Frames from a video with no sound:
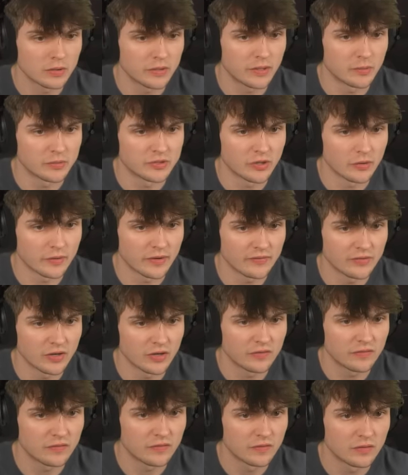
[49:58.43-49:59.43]
yeah, we don't have
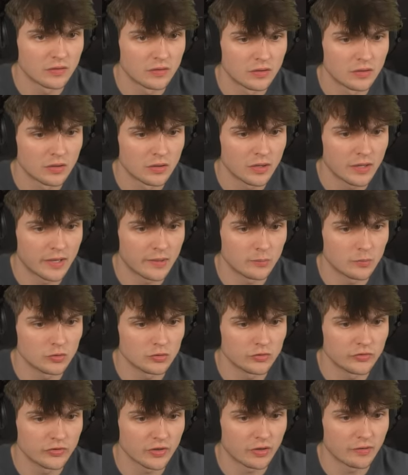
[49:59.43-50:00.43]
enough.
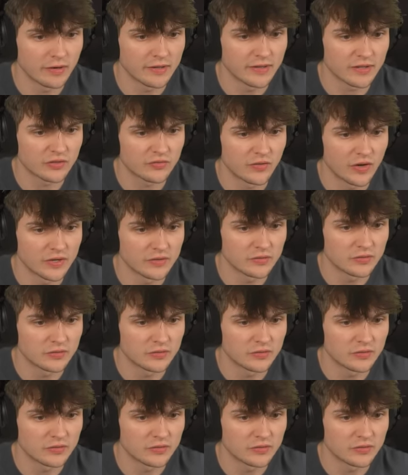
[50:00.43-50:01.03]
Emeralds. All right, that's fine.